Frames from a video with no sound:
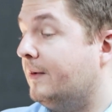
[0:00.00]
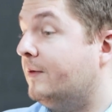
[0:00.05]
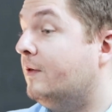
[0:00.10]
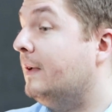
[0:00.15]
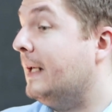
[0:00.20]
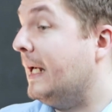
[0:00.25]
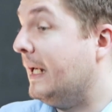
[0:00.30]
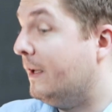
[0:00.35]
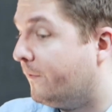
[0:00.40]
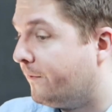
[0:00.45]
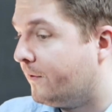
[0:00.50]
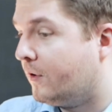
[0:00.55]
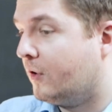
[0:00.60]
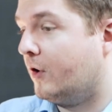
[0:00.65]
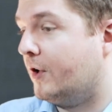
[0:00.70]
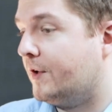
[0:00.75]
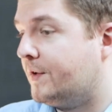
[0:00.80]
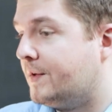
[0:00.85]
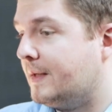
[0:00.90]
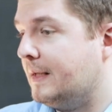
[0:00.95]
Today, of
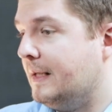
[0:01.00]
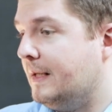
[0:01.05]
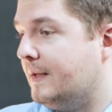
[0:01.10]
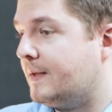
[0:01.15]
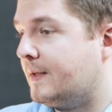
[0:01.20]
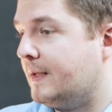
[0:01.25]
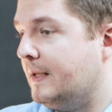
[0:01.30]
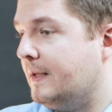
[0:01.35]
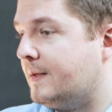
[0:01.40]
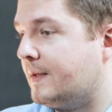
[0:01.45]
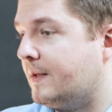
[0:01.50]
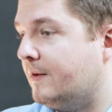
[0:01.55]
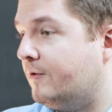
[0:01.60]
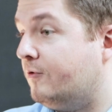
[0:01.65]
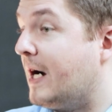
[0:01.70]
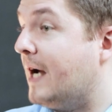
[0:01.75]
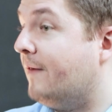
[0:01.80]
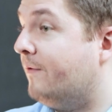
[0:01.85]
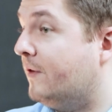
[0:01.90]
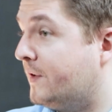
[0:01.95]
course, it's a
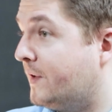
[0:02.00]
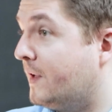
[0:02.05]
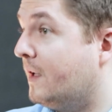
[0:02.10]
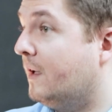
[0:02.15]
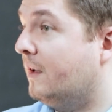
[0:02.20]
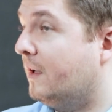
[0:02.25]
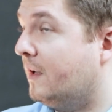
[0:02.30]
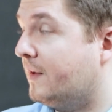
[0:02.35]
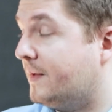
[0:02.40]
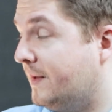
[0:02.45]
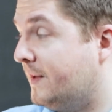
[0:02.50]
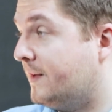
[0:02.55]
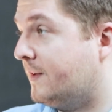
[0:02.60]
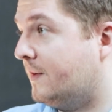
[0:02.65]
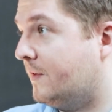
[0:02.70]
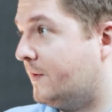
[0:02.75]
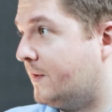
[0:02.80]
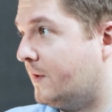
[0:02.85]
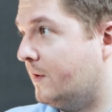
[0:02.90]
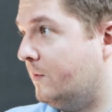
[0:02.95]
driver's
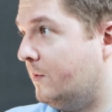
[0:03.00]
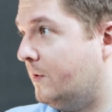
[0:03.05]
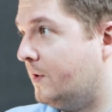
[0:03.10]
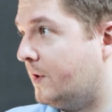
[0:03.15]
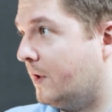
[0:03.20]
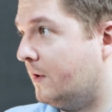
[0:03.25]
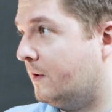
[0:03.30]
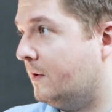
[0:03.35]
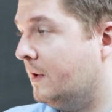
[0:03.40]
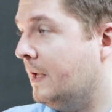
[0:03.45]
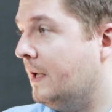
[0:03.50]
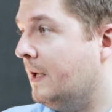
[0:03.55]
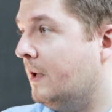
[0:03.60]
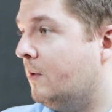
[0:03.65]
assistance solution,